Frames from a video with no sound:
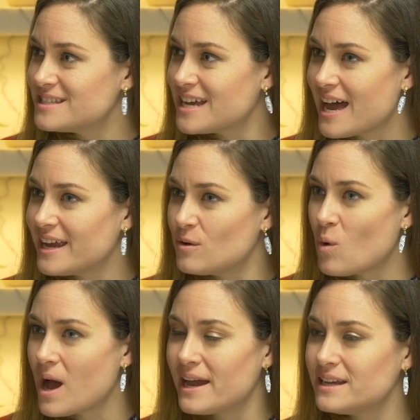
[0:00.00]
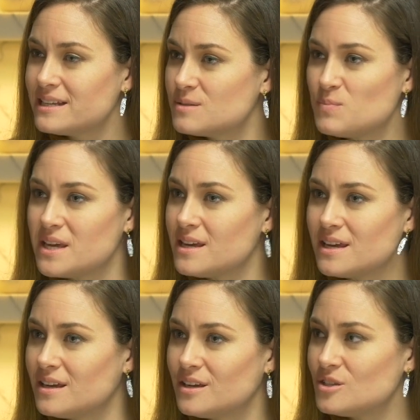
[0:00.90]
diet, why does
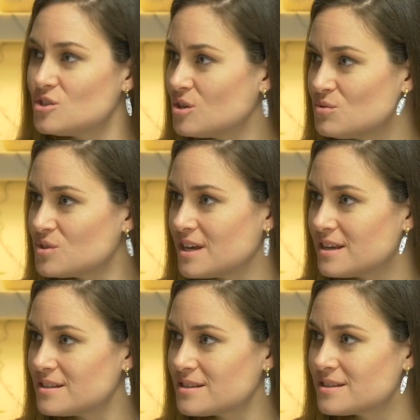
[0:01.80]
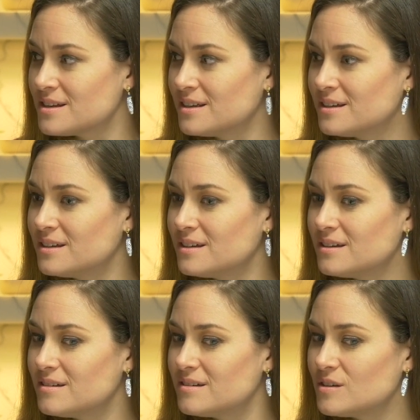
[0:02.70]
being in ketosis
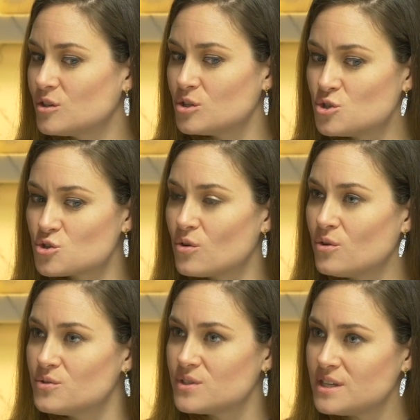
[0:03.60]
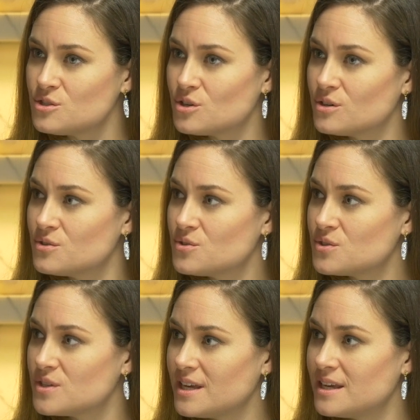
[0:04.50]
control
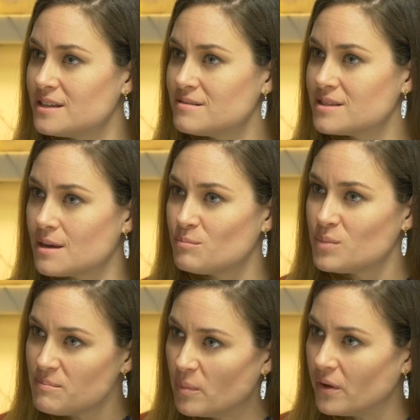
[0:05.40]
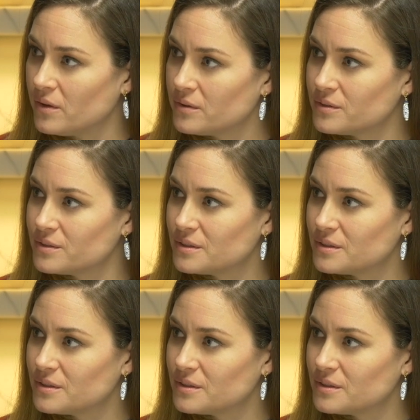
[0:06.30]
seizures in some people?